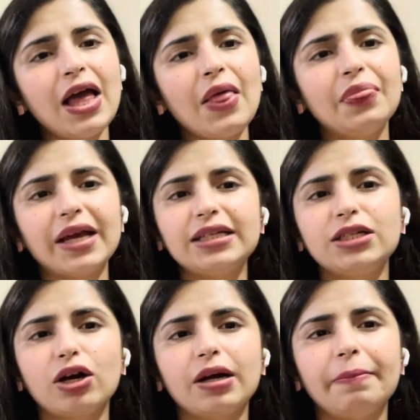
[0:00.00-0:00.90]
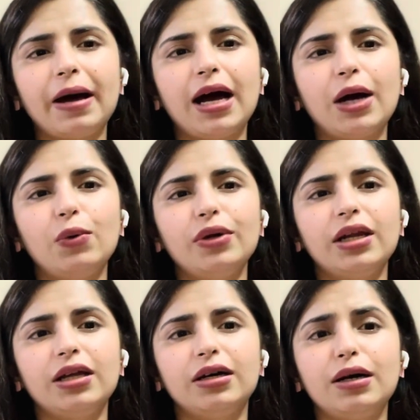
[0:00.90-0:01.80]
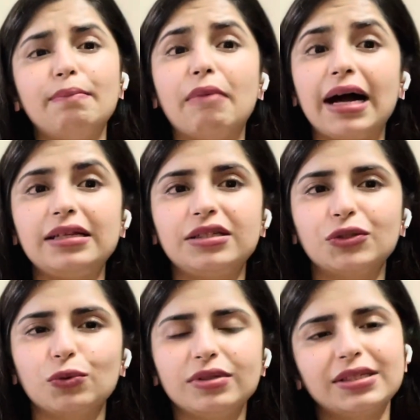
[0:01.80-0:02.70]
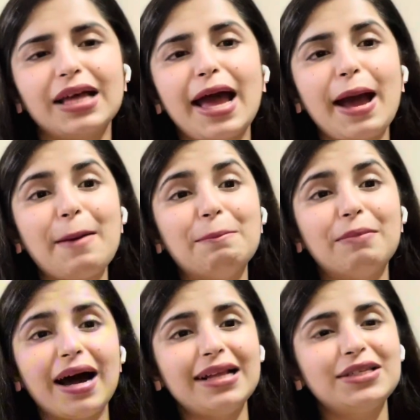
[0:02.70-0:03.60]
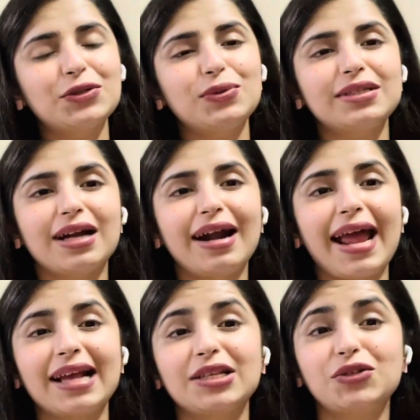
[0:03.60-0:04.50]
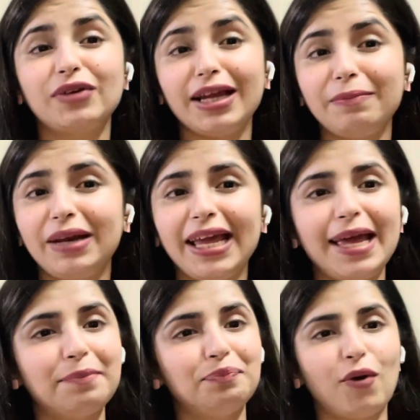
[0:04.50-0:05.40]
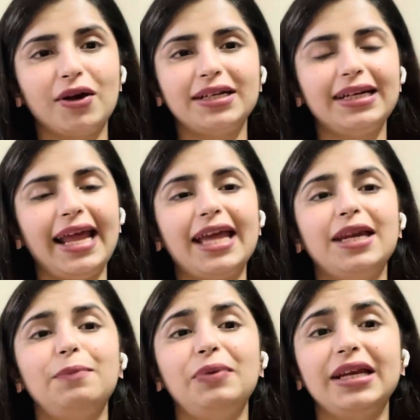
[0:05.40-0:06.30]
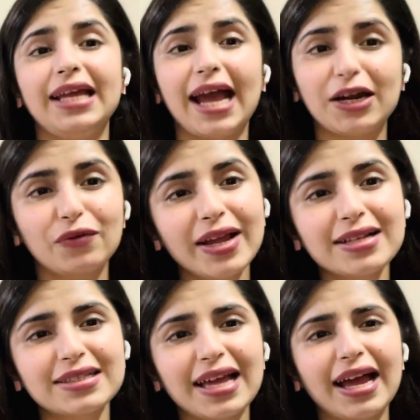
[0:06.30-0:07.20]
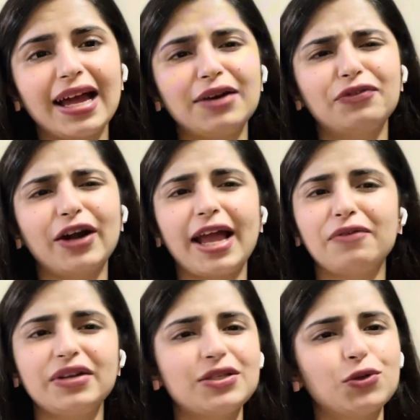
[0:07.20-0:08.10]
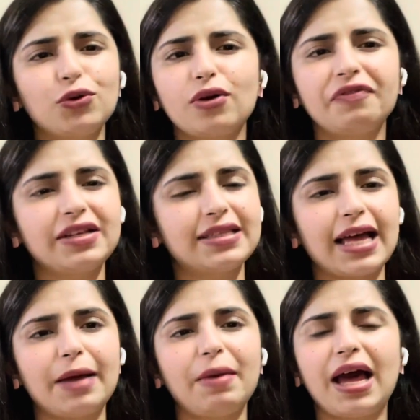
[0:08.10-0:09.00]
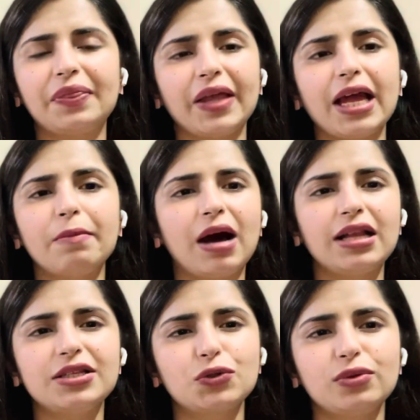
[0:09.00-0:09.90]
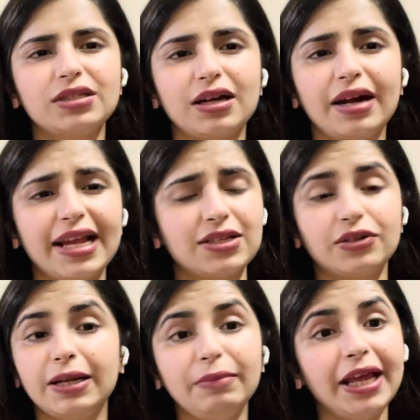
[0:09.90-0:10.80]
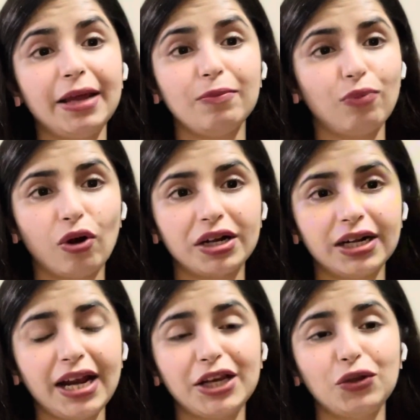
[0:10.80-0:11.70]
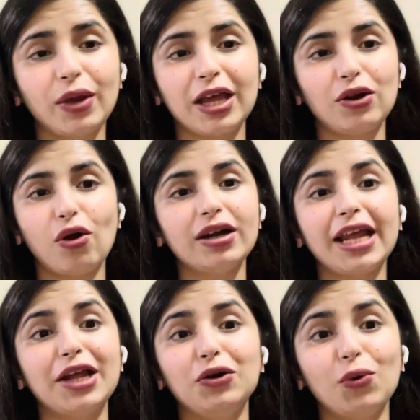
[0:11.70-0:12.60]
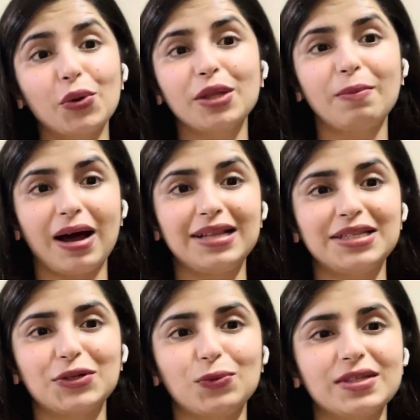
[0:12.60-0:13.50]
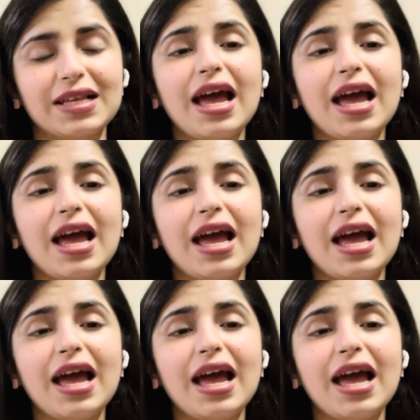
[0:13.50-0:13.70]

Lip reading: Then talk about the milestones. Milestones are extremely important in pediatrics, and for every sort of exam, I think milestones are extremely important and you cannot ignore the milestones.